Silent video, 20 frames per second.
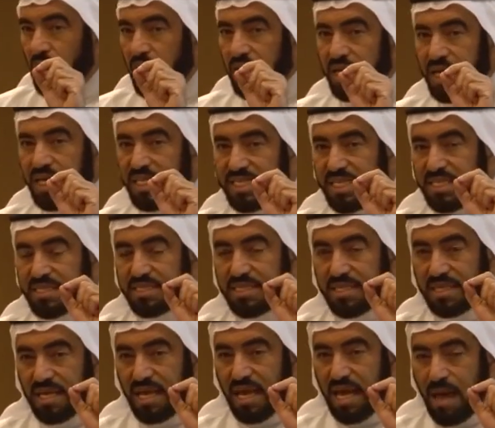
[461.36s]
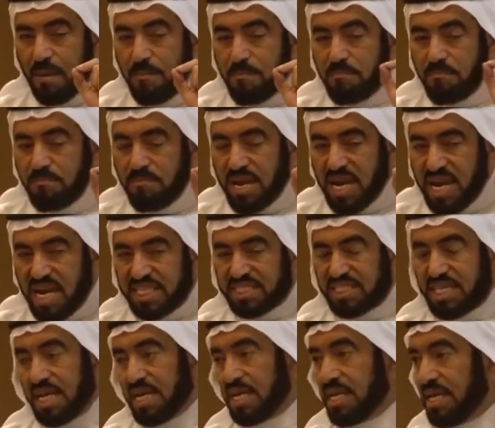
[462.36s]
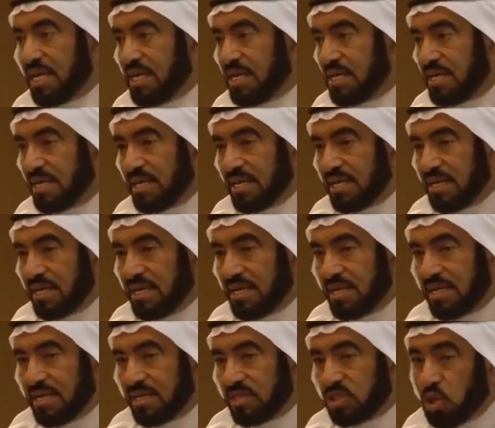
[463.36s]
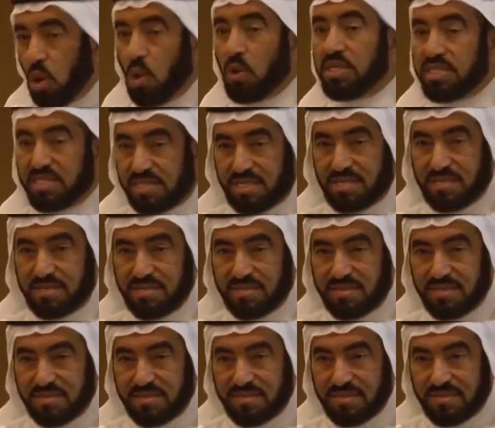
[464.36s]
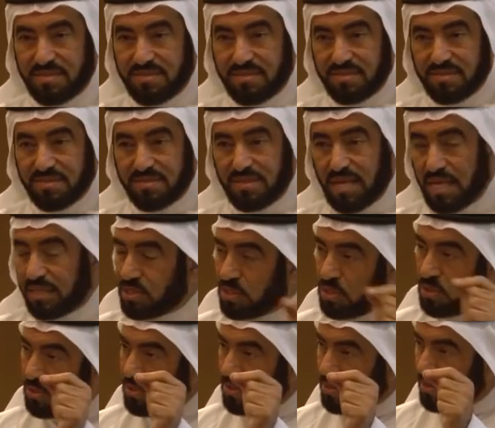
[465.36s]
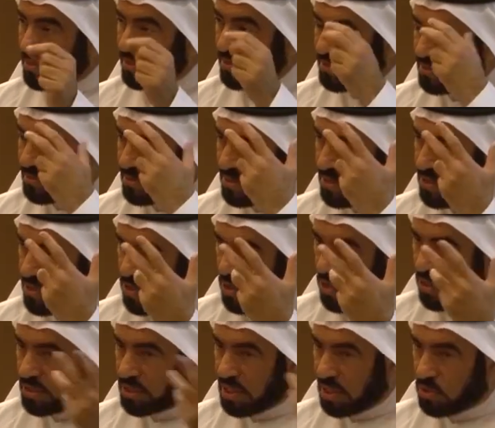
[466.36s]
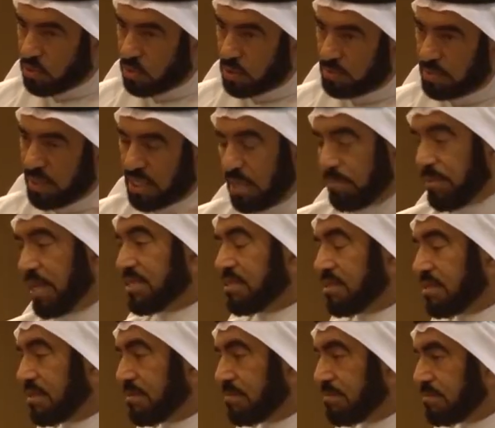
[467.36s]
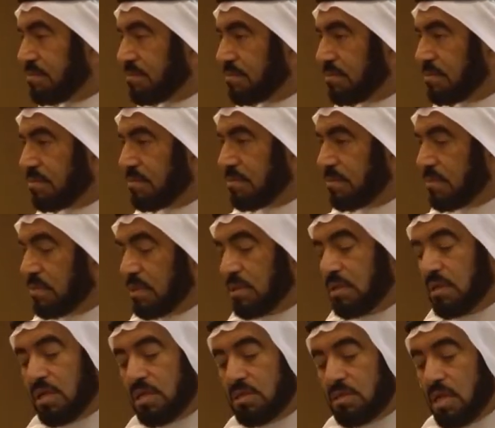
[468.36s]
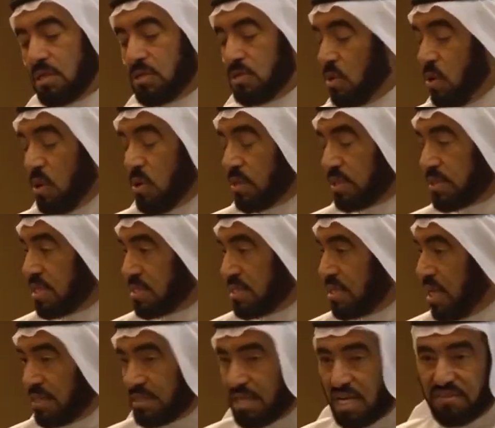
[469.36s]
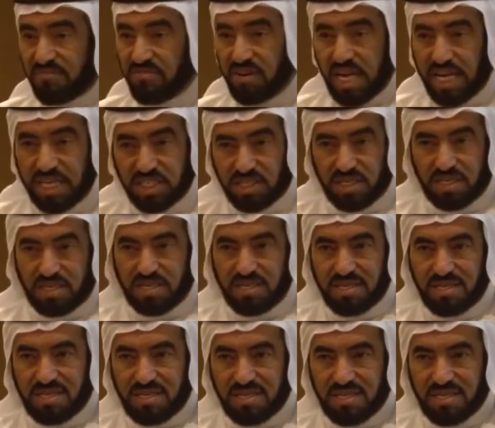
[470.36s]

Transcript: Or is it a military choice that you thought it would be the best? He said, No, it is not a revelation.